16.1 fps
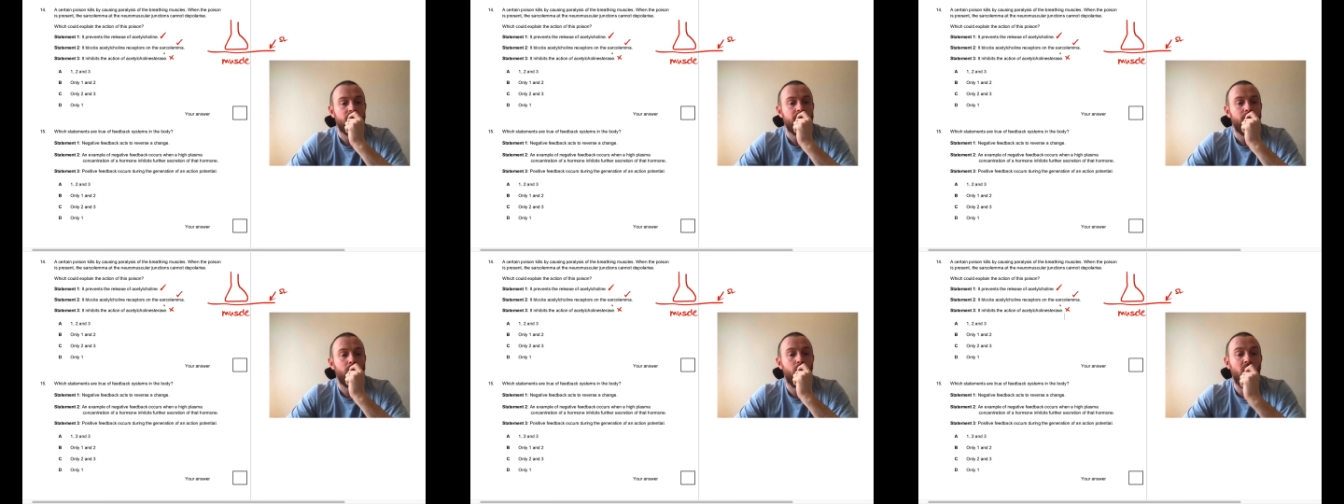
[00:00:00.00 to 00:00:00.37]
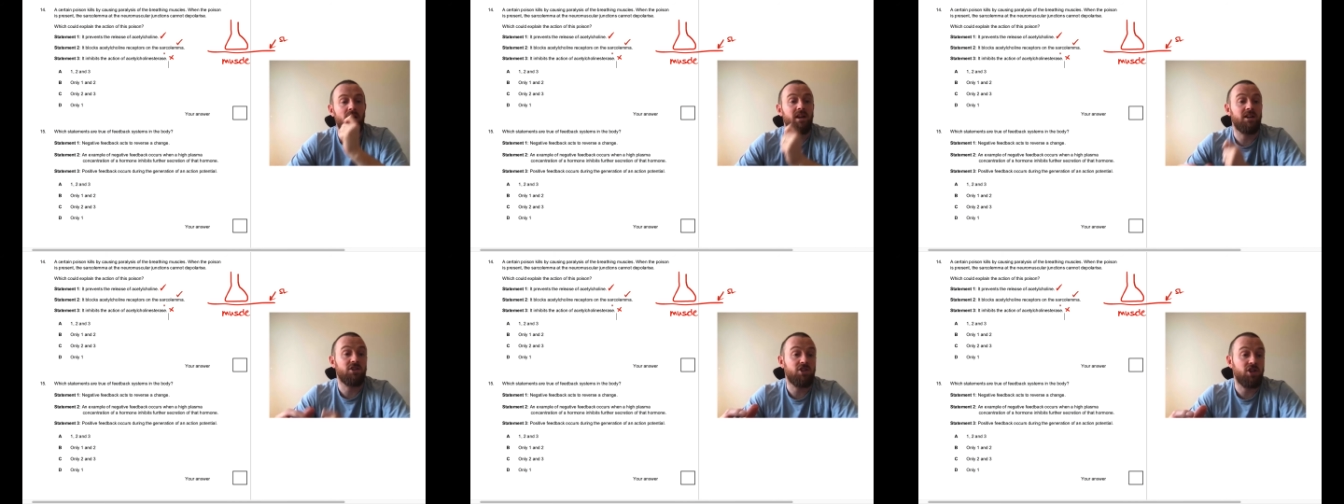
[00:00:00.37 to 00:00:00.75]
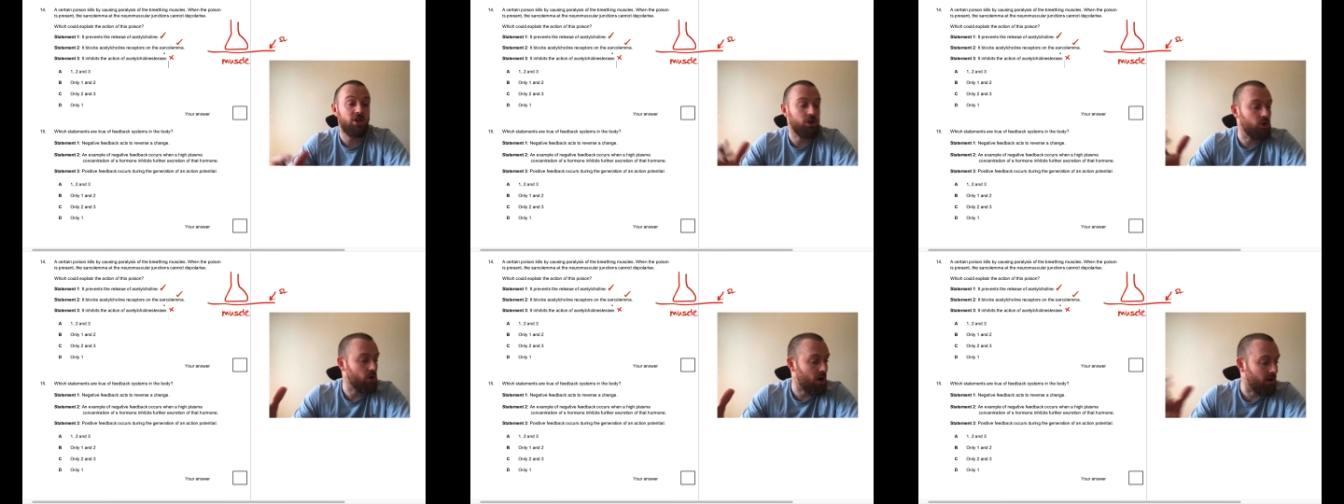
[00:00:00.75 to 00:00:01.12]
1 and
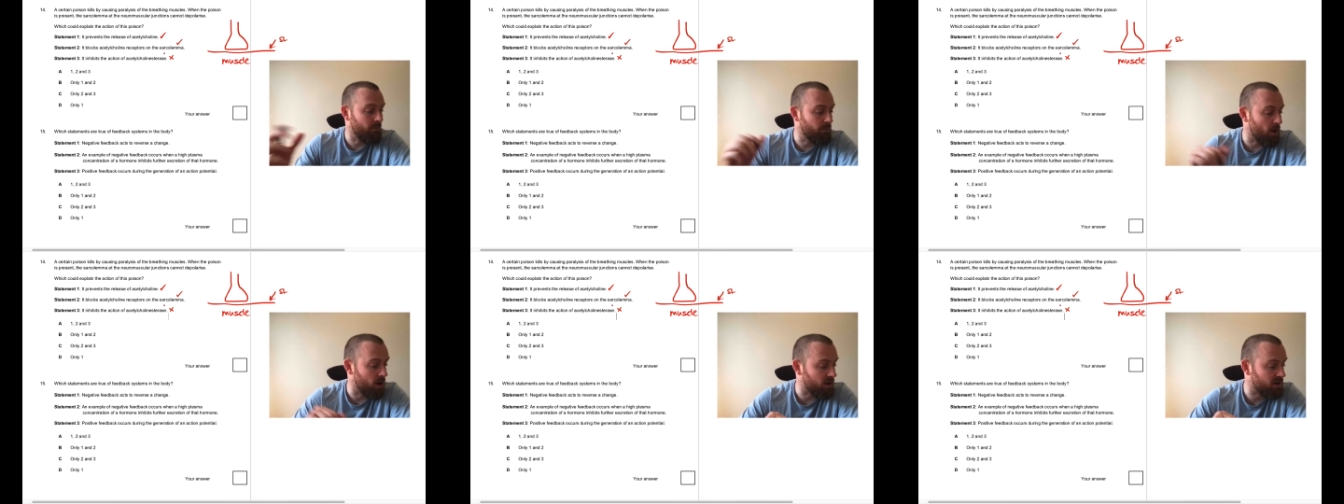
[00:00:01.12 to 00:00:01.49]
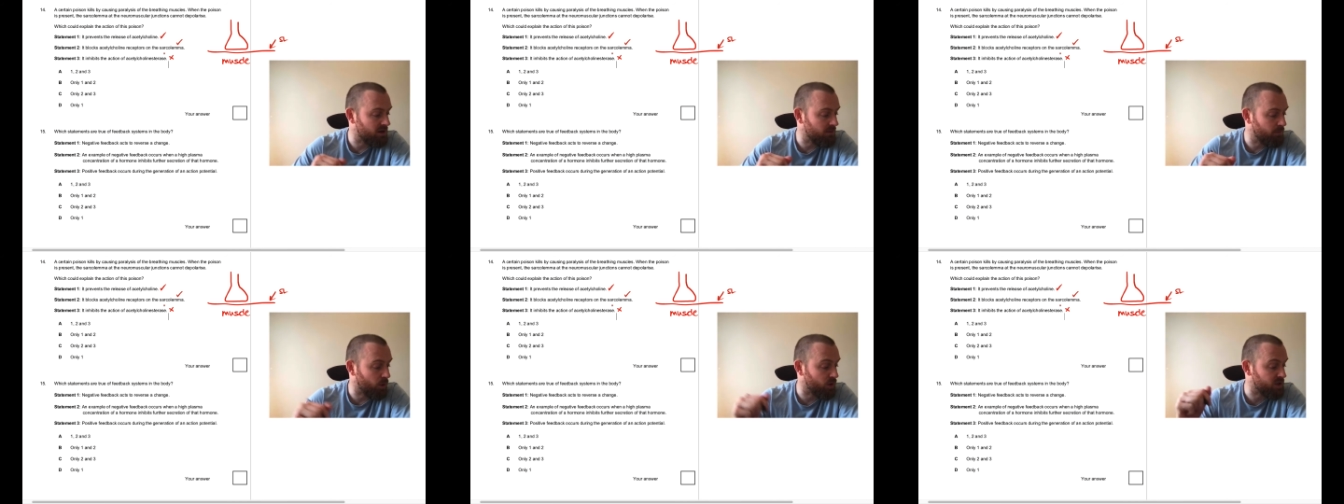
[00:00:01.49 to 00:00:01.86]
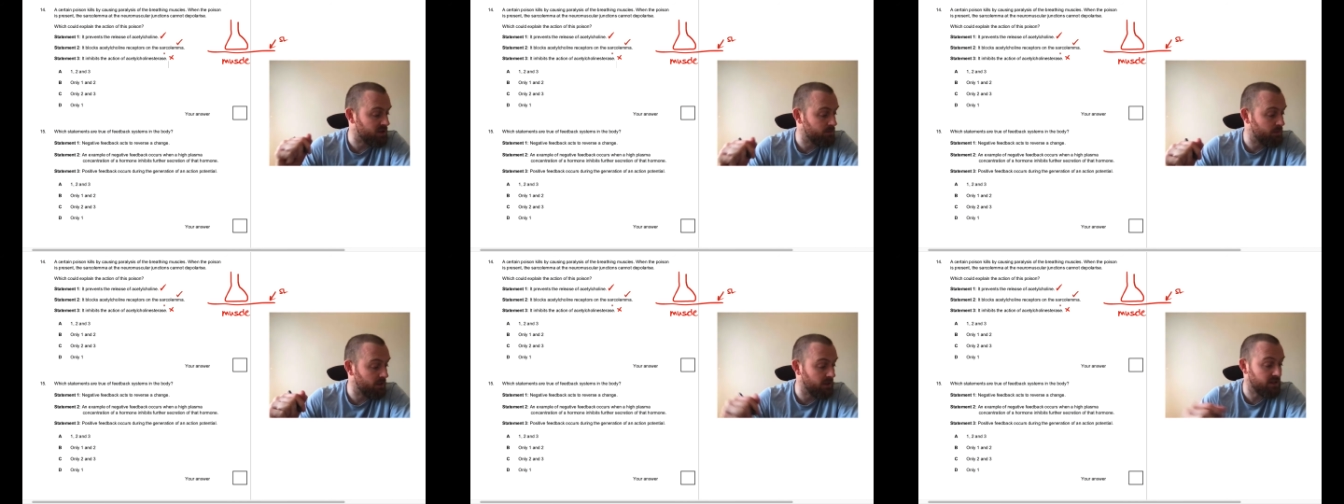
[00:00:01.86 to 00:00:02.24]
2 are both
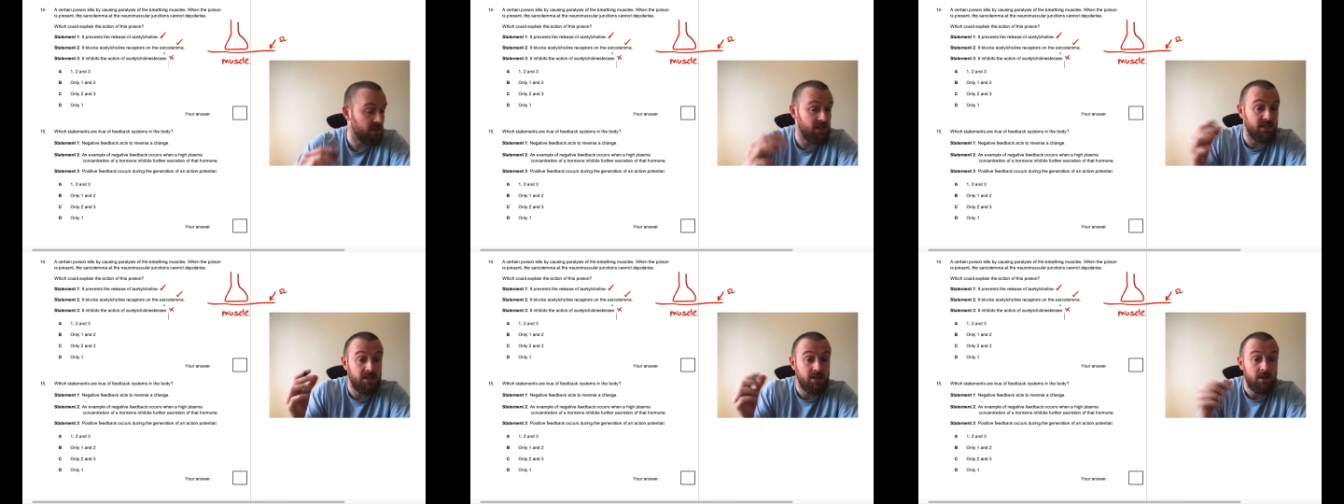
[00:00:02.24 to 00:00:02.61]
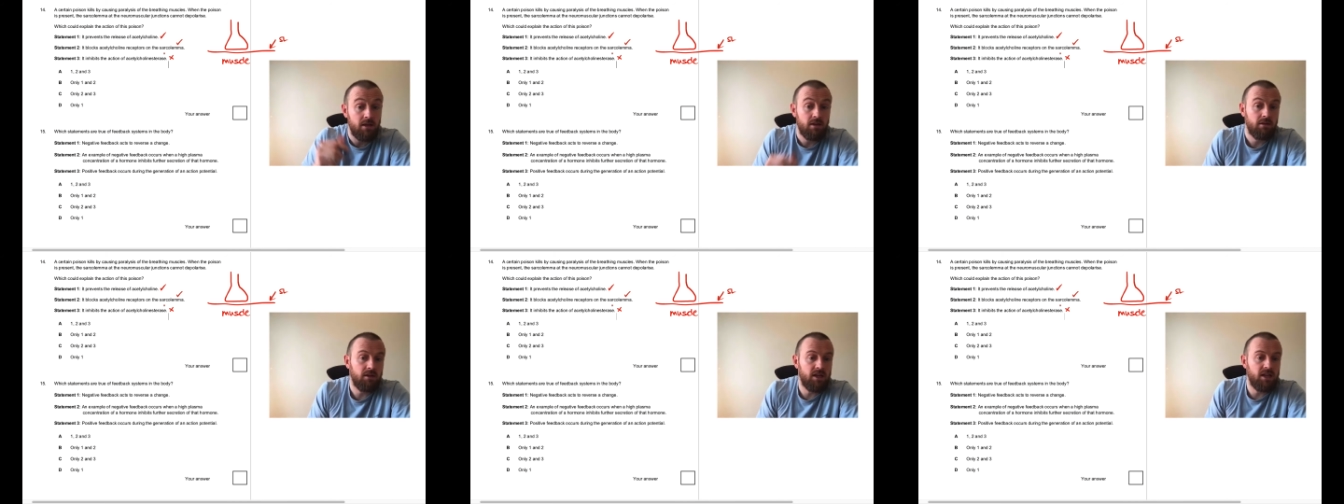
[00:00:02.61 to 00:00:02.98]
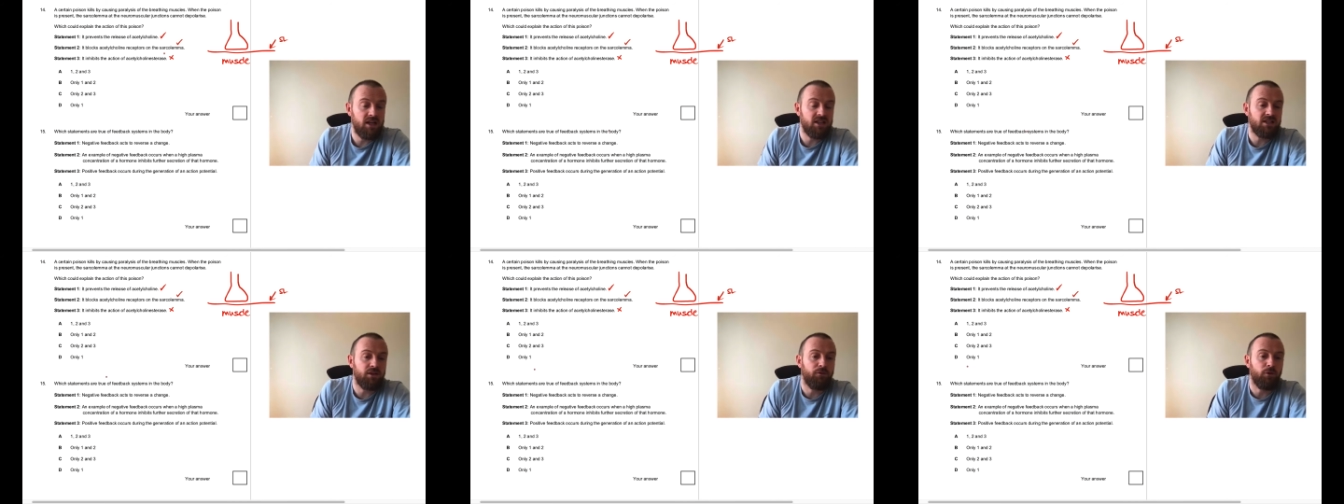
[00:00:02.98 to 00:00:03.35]
possibilities. and
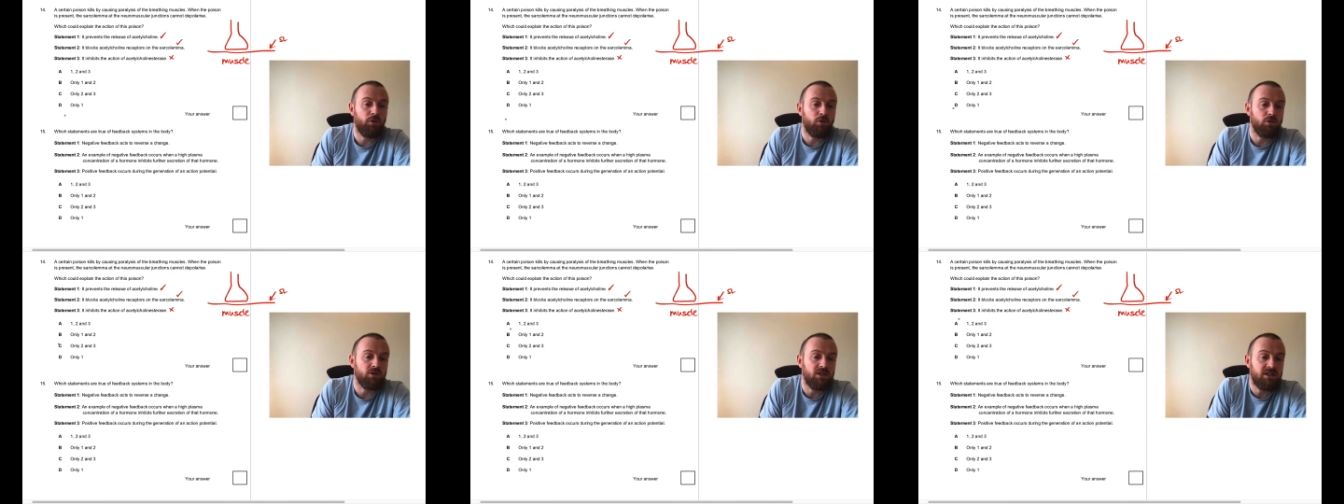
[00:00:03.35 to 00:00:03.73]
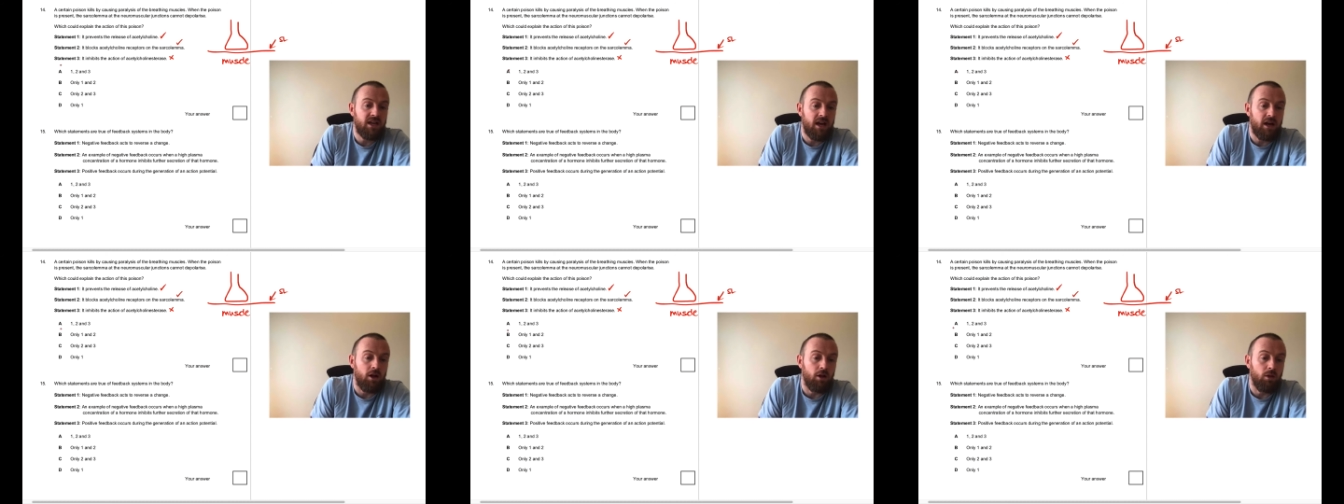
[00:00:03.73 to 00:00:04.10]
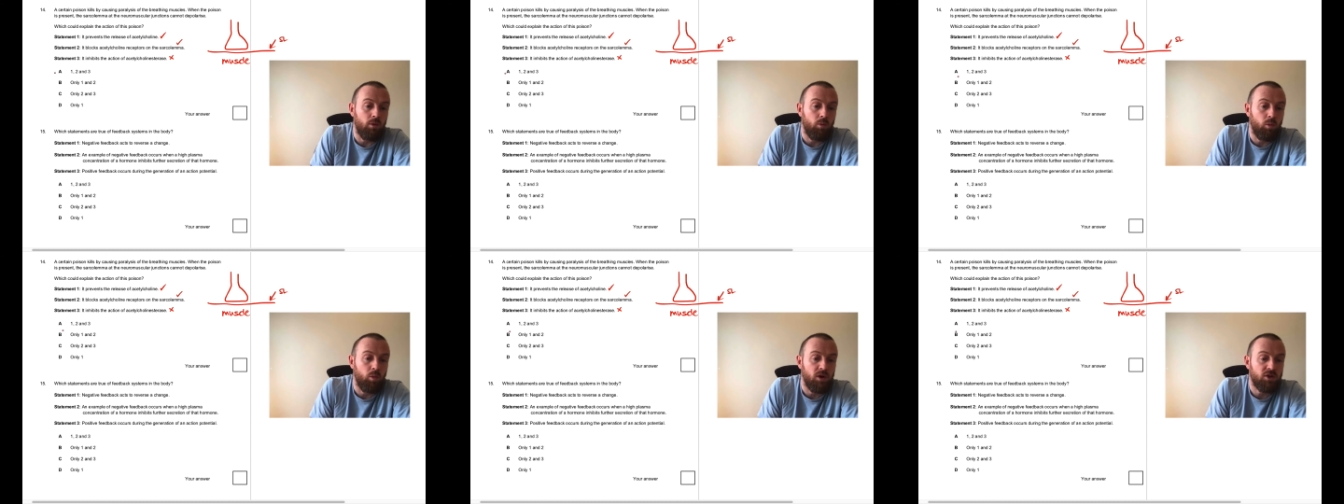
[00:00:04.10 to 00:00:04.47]
it's difficult to tell
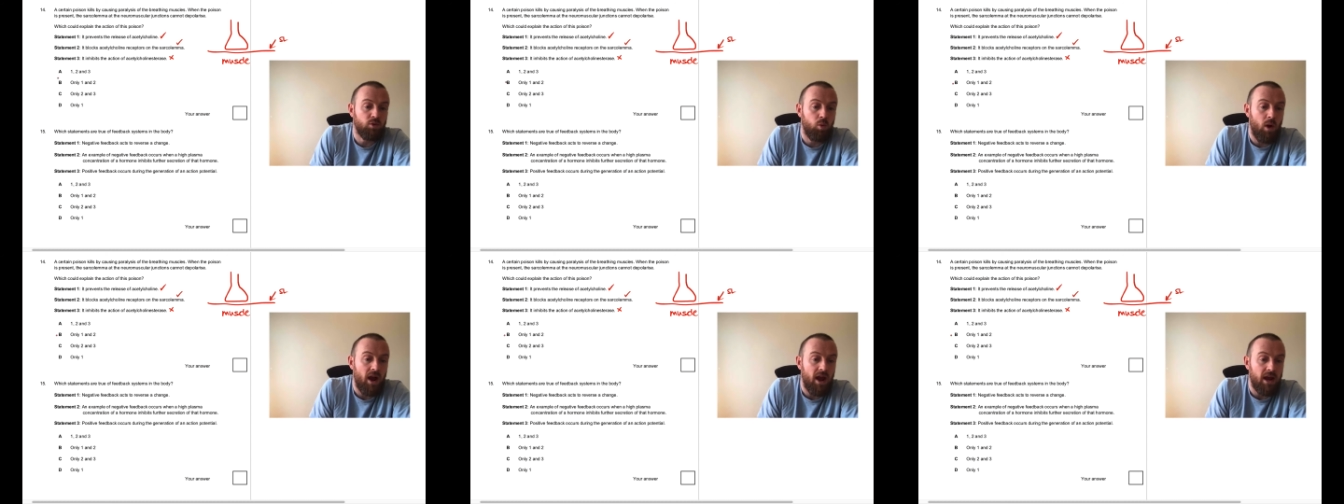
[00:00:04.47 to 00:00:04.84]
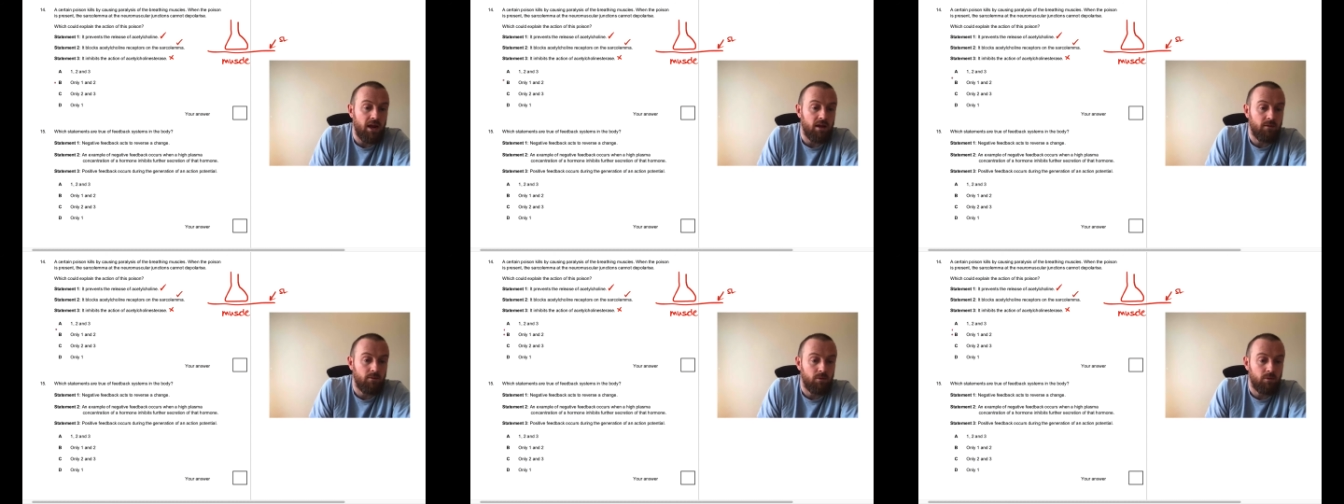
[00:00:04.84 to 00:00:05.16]
which way,